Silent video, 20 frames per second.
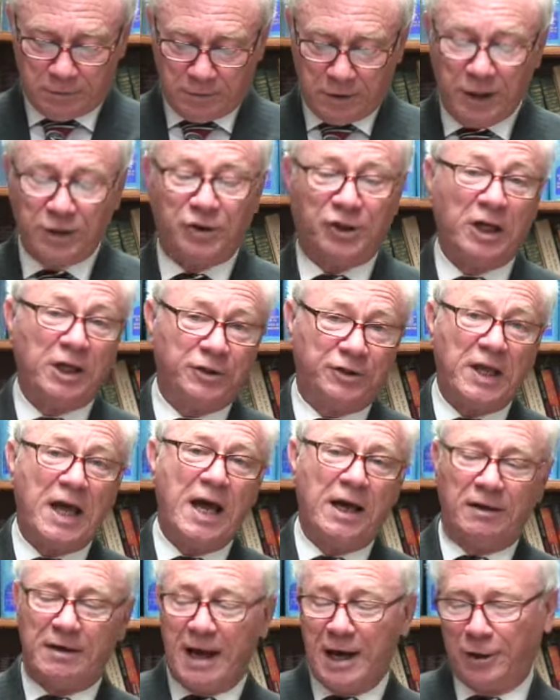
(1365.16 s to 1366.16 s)
He says
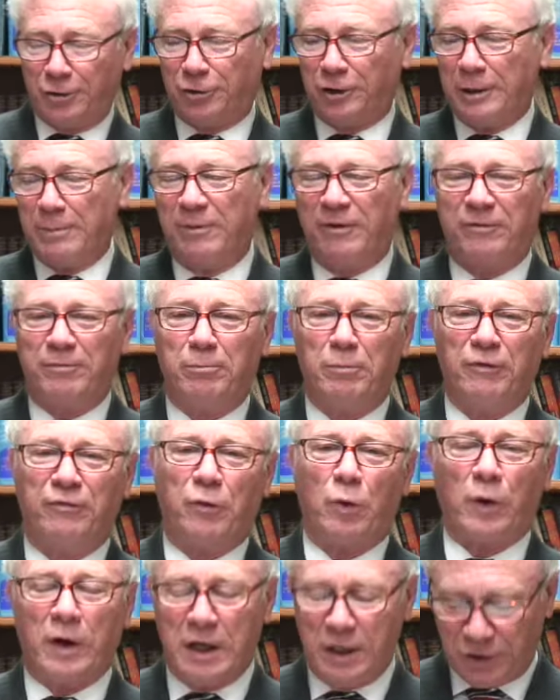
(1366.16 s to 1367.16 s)
that actually
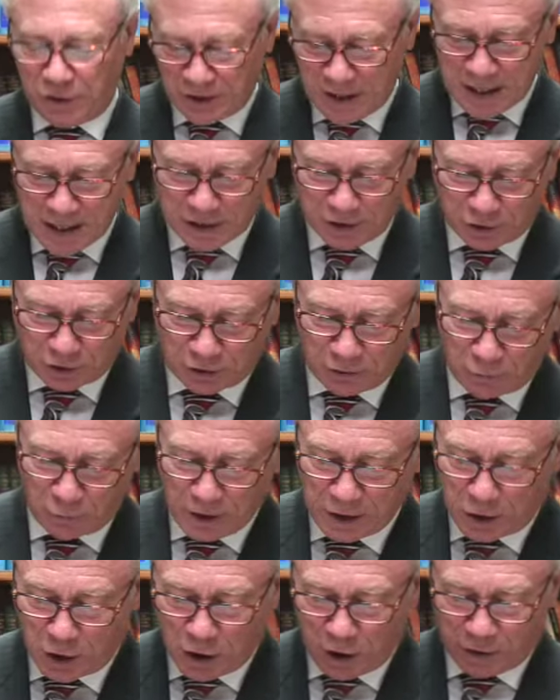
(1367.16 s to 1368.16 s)
before he says,
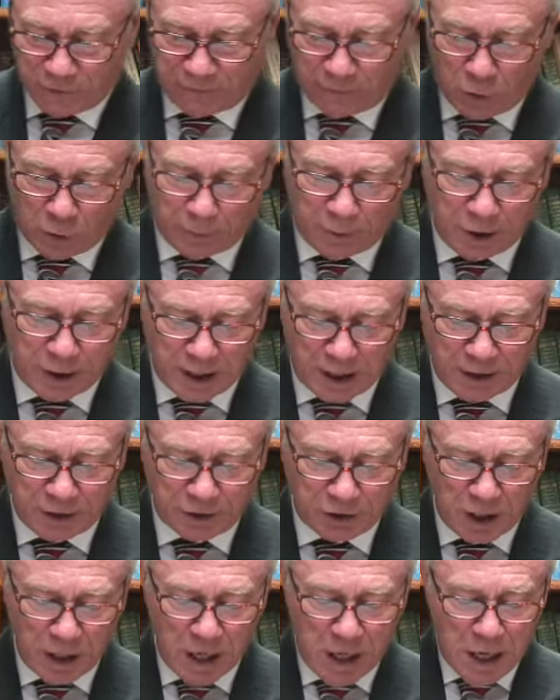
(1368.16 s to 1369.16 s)
recall the former
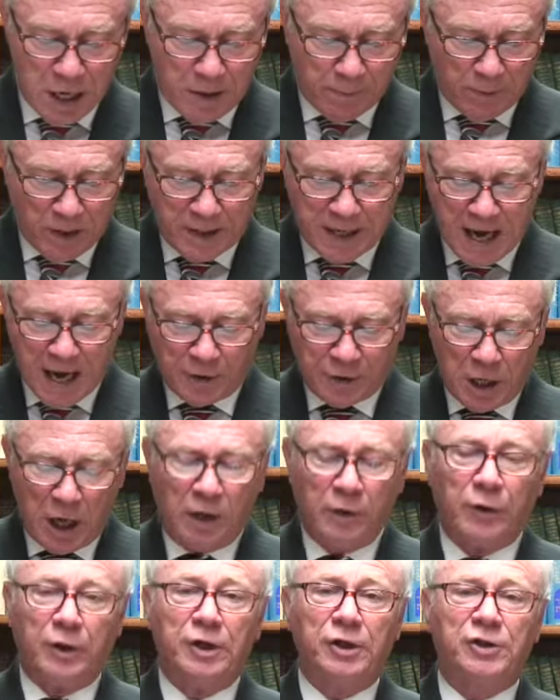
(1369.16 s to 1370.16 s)
days. But now
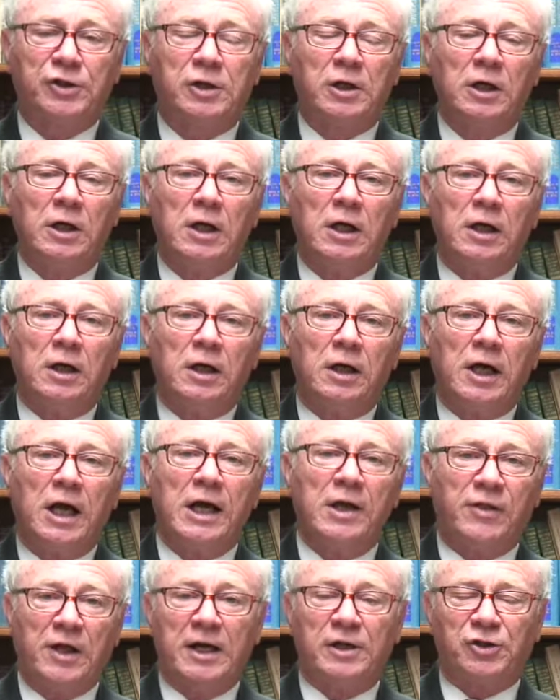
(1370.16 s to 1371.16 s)
notice,
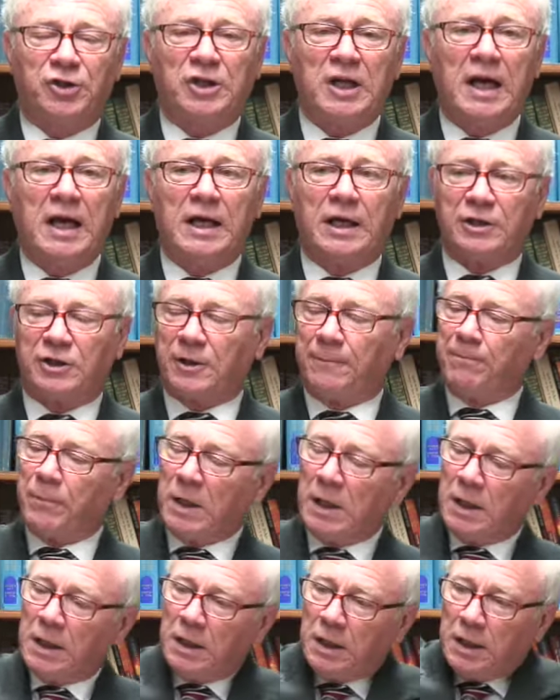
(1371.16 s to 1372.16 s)
he then says,
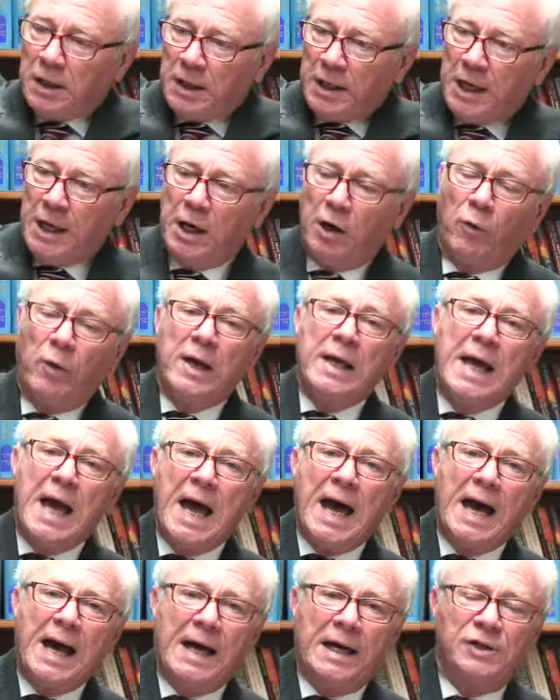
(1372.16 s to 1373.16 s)
Here he
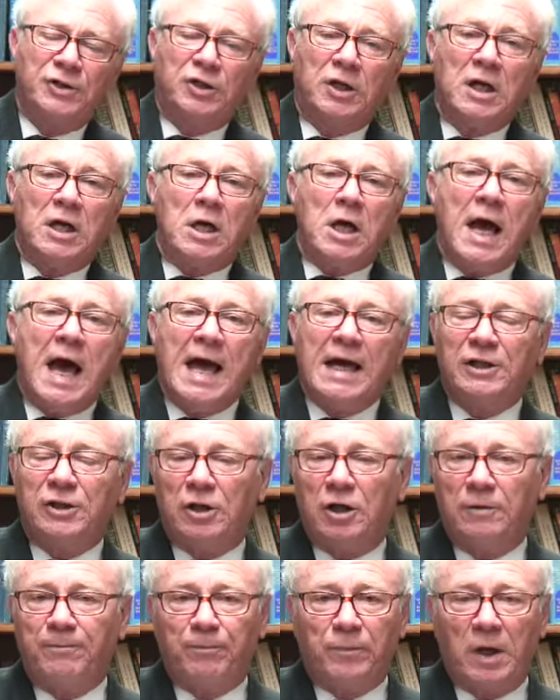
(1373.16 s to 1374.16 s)
has a
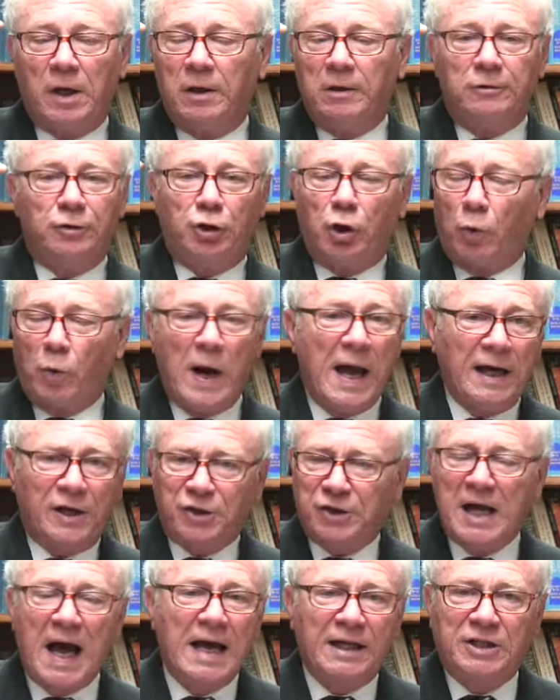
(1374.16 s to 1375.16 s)
direct
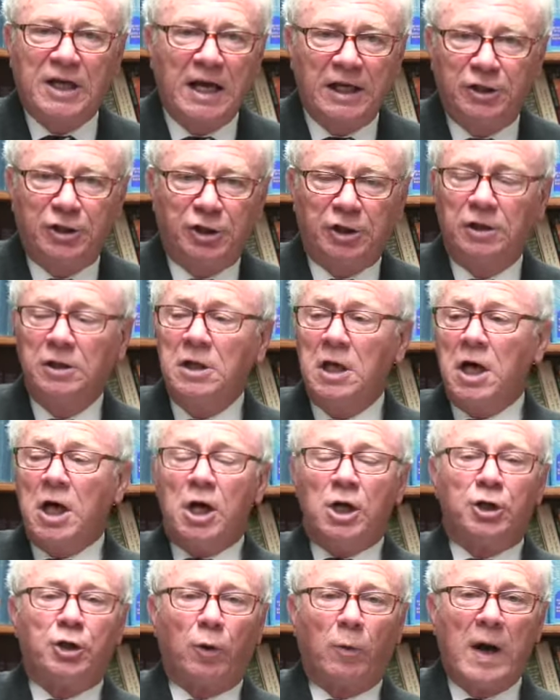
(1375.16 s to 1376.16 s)
citation,
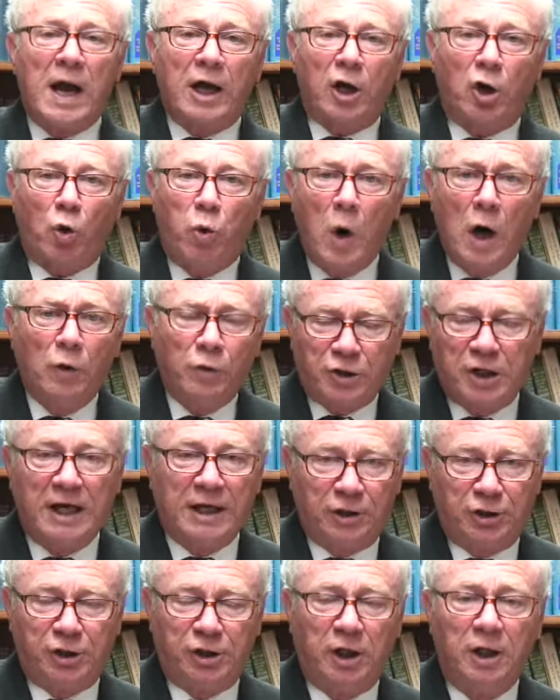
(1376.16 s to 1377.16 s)
direct
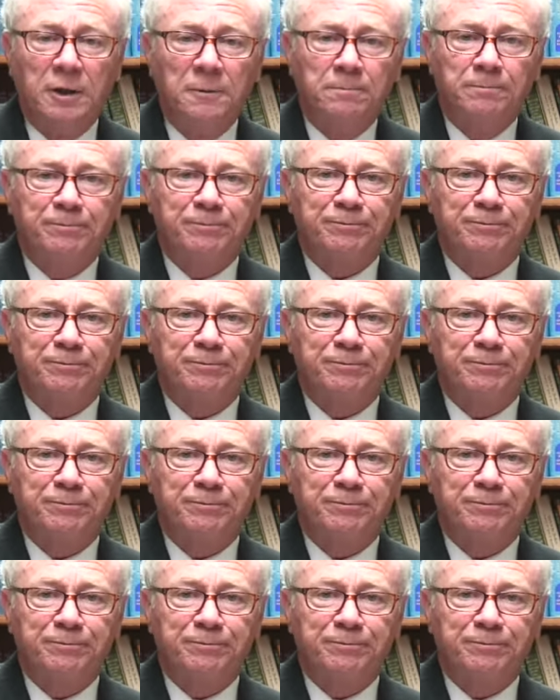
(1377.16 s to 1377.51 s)
quotation